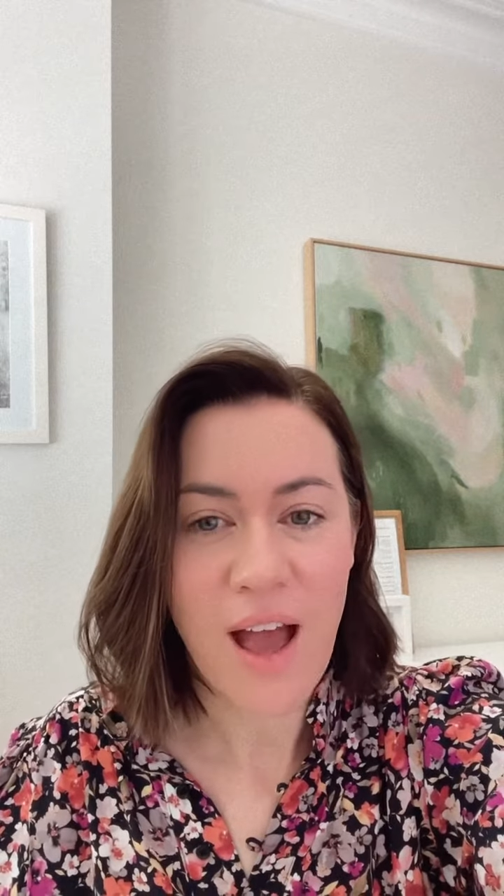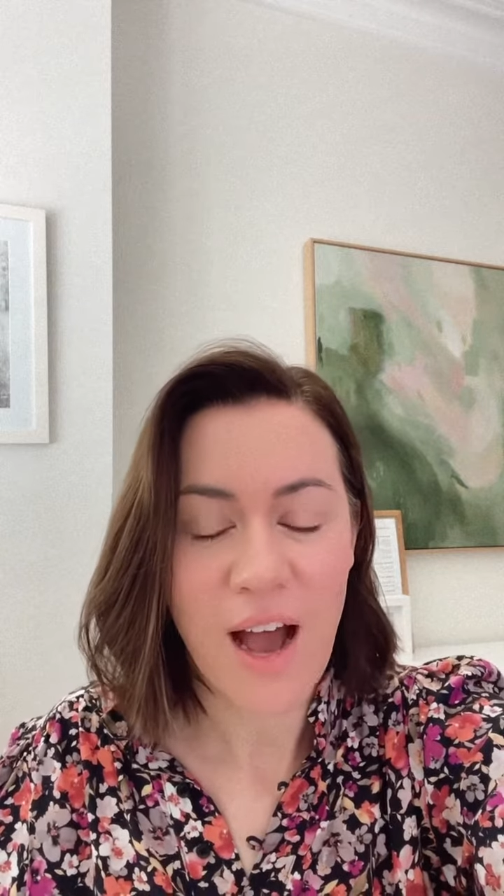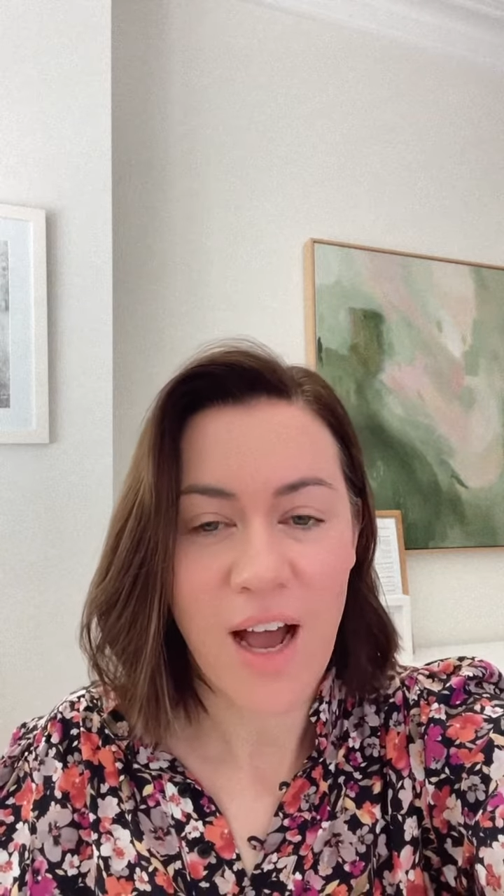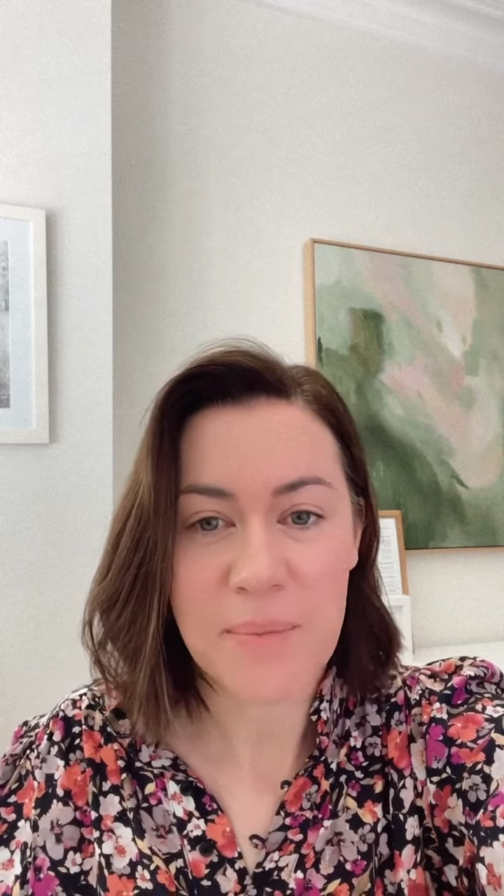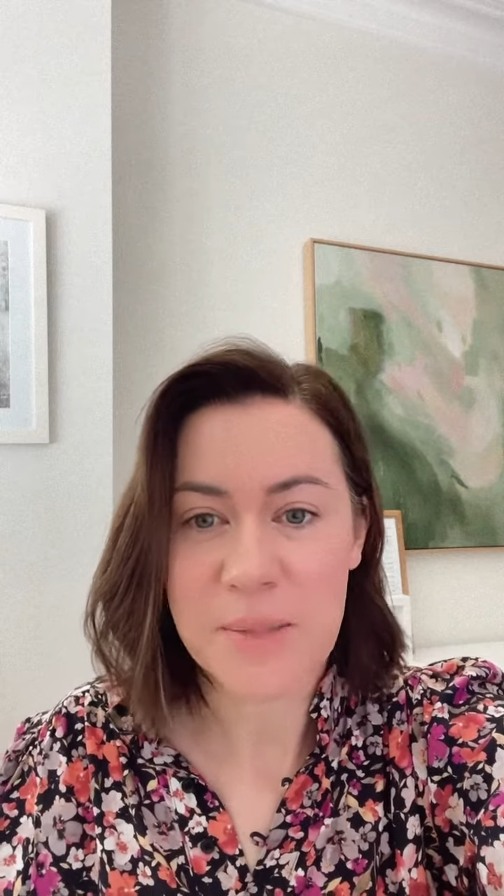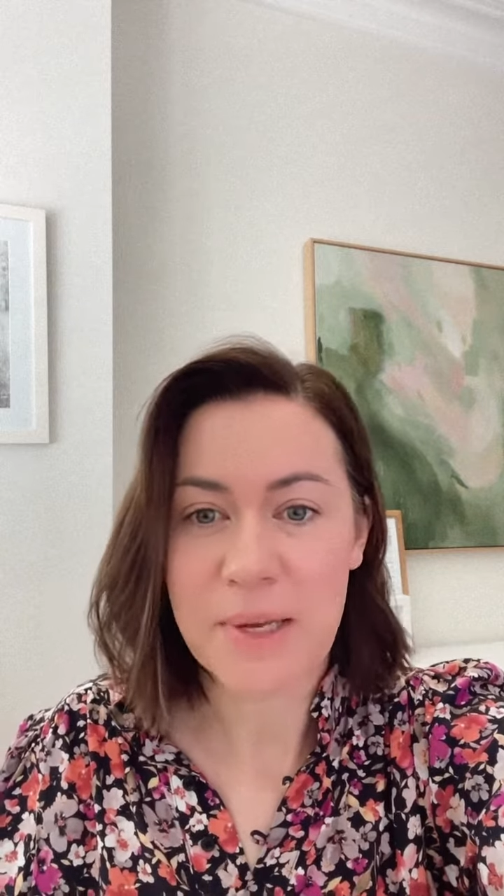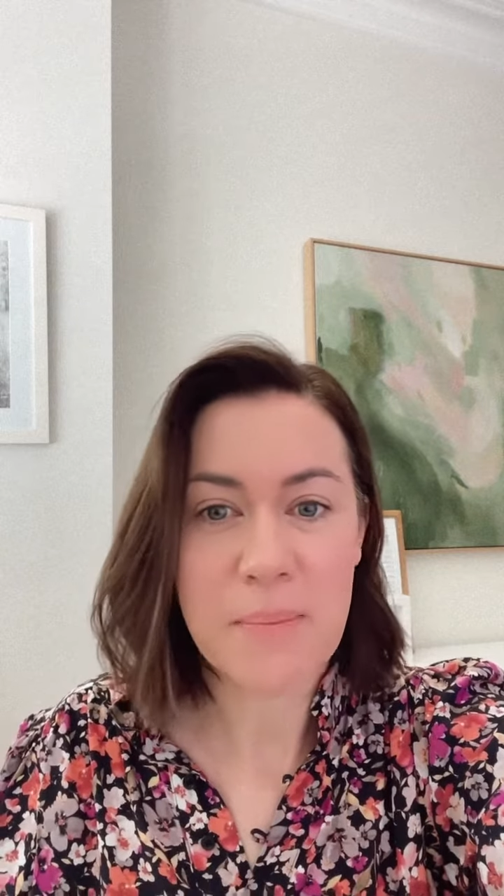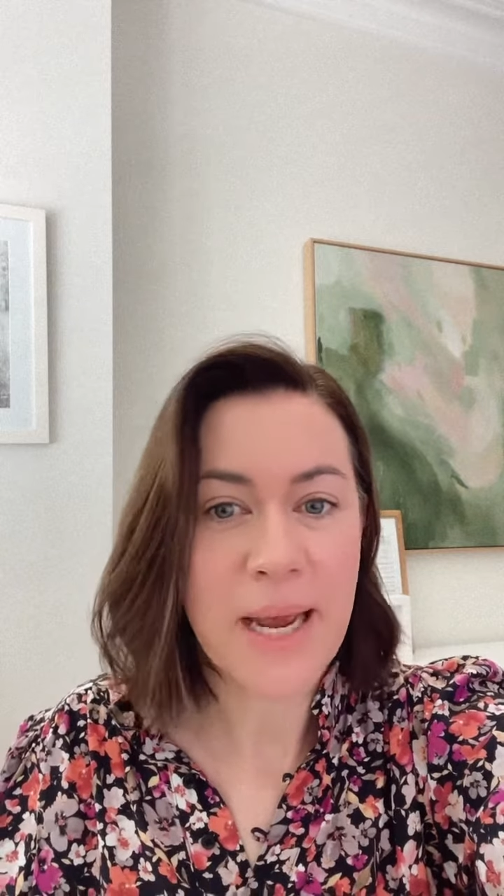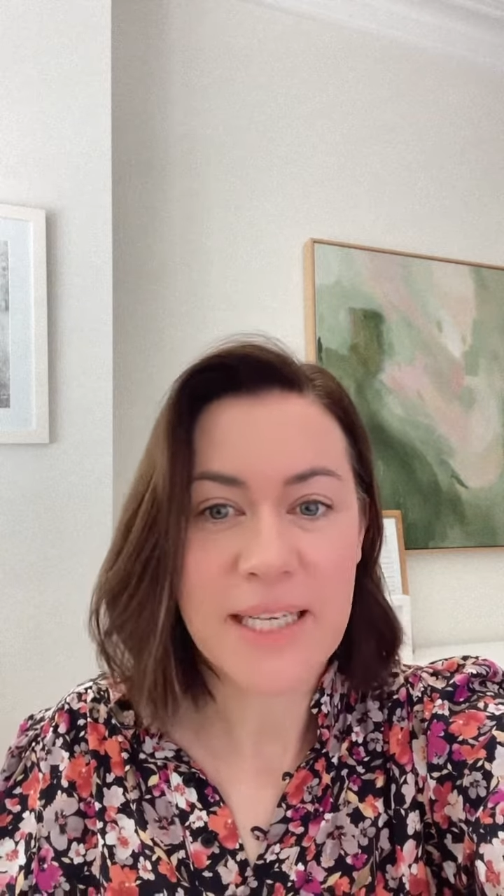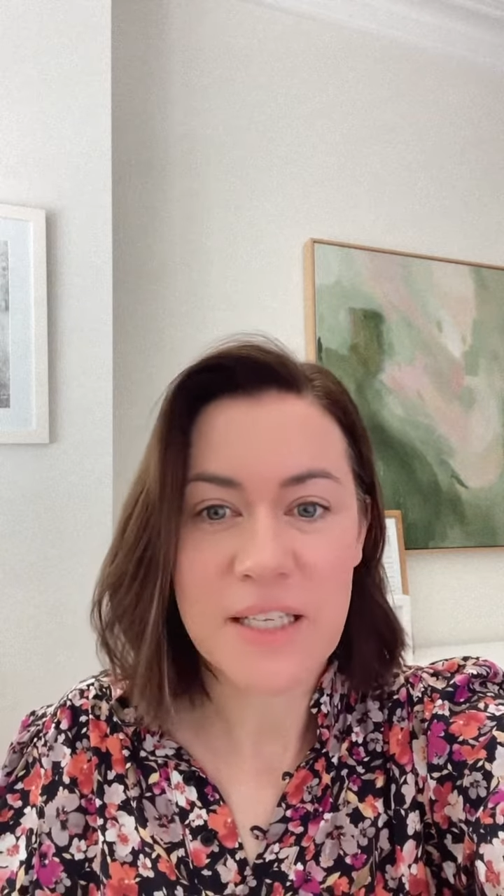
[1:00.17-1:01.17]
It's been
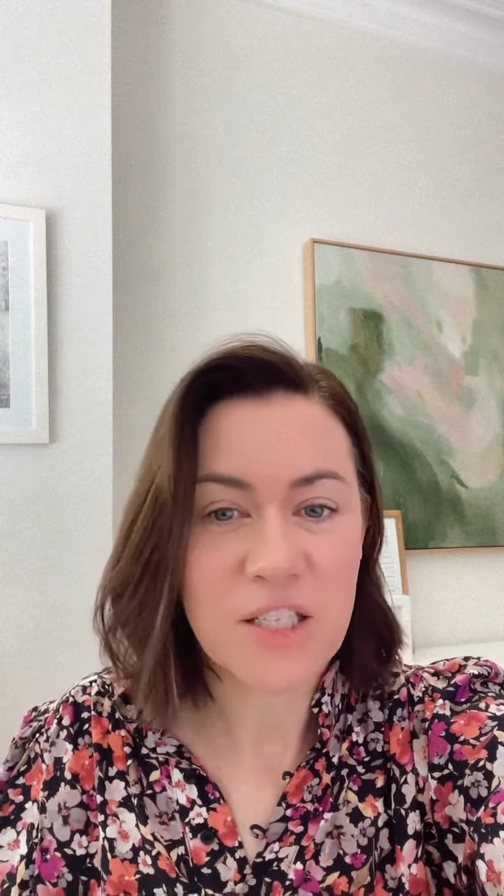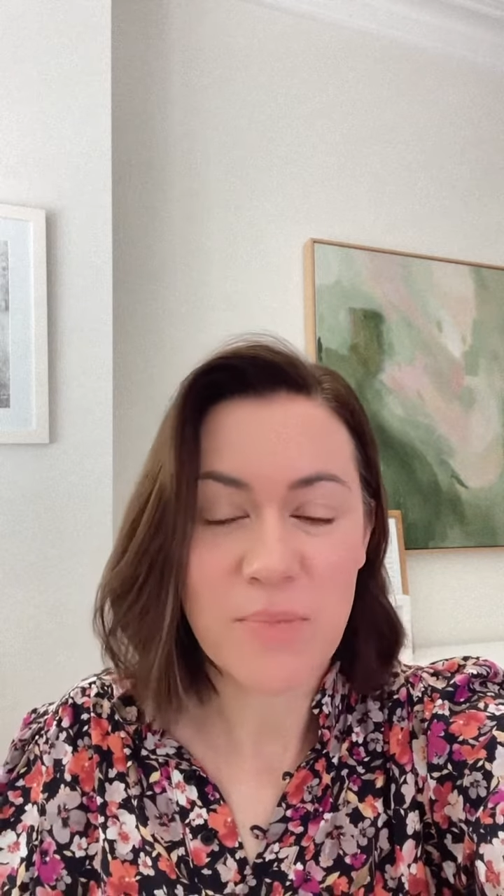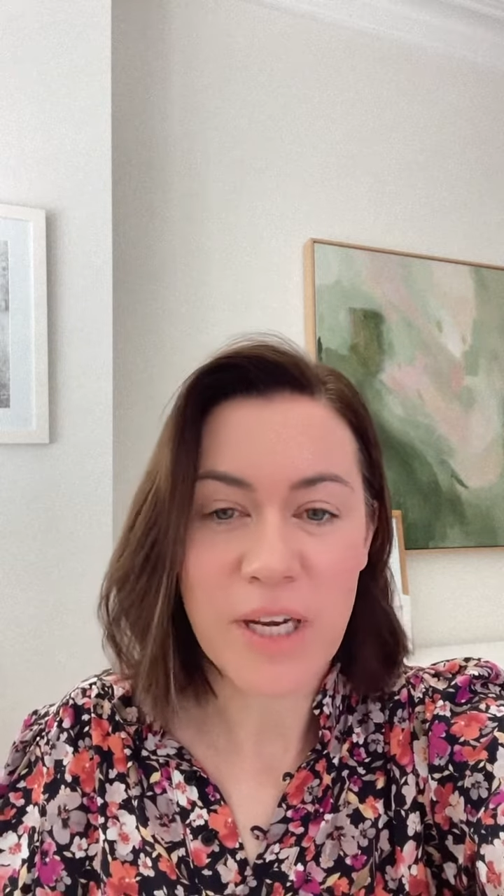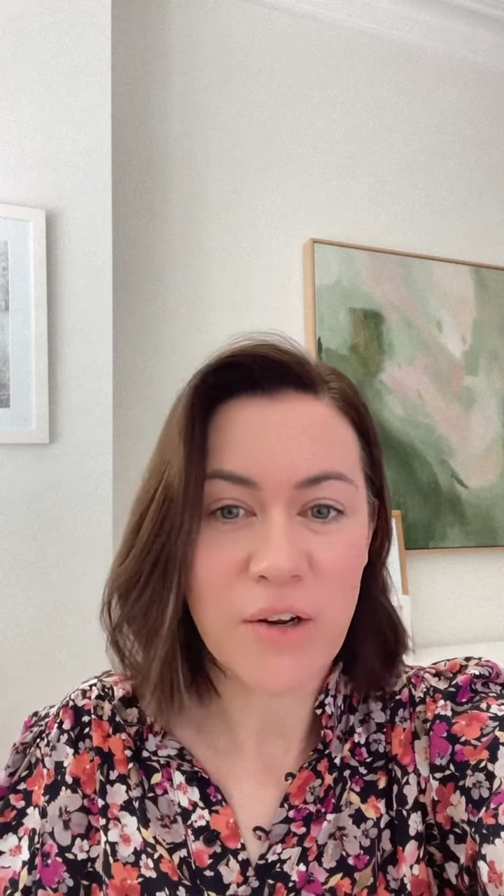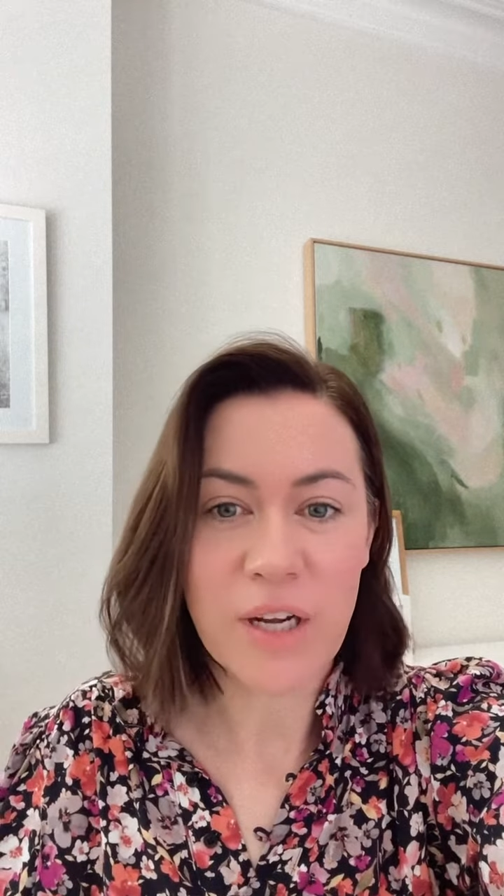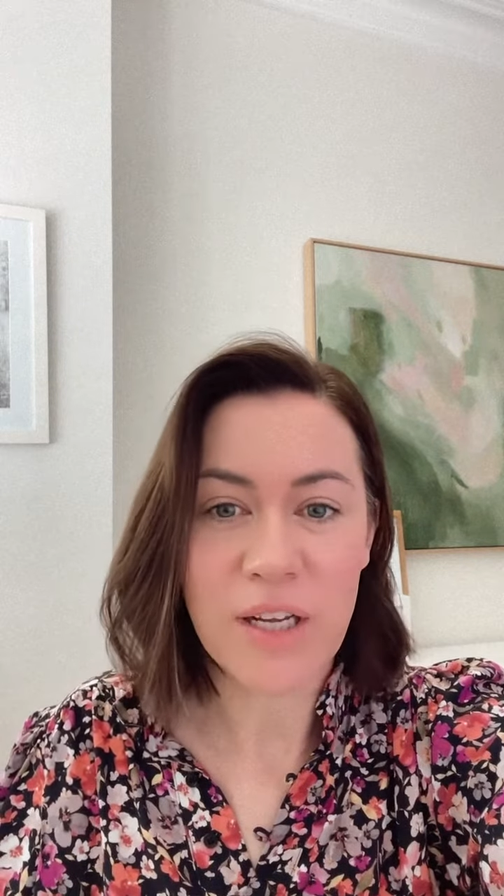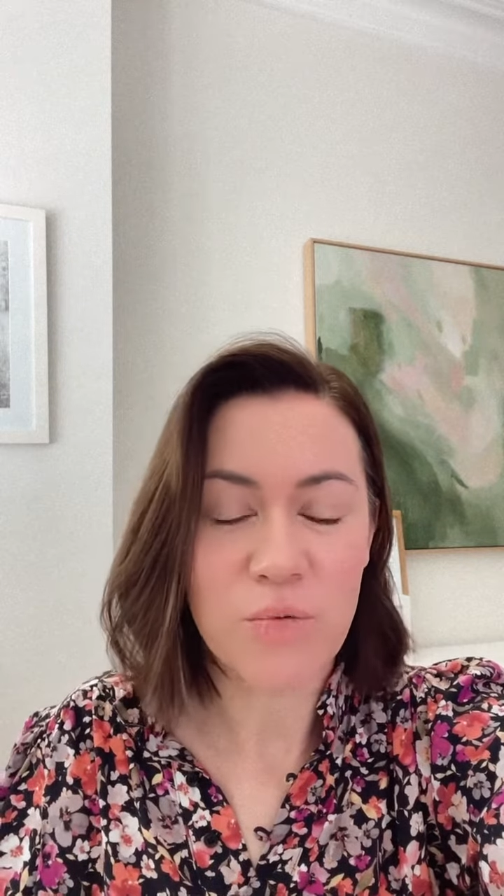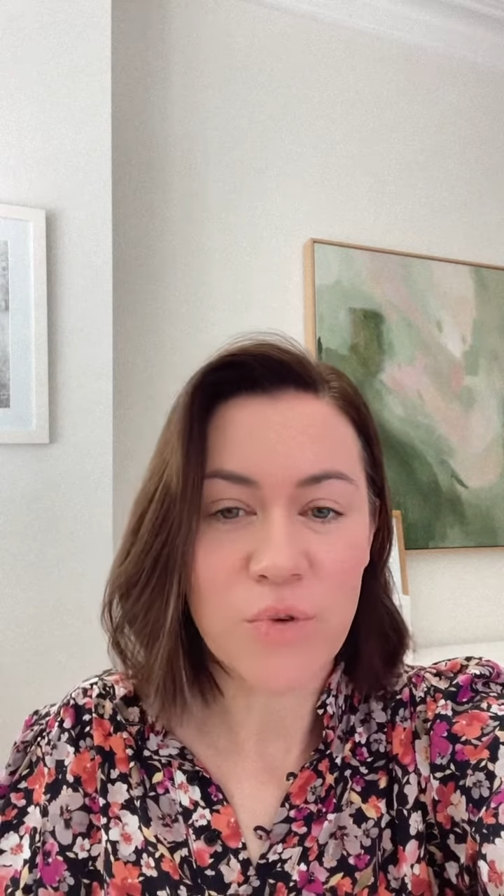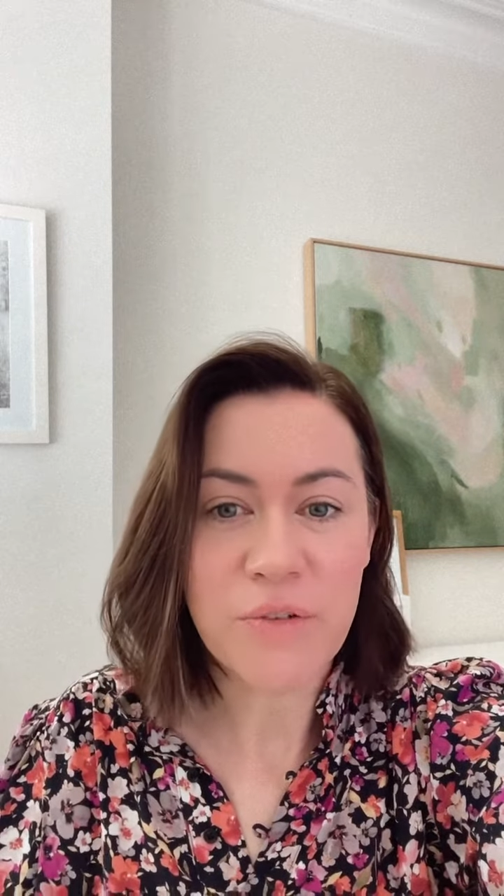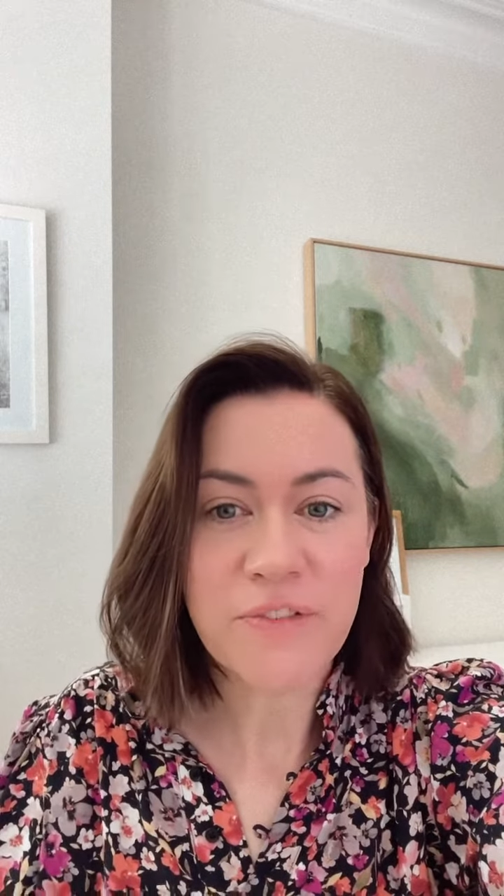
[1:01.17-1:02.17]
amazing to be in a room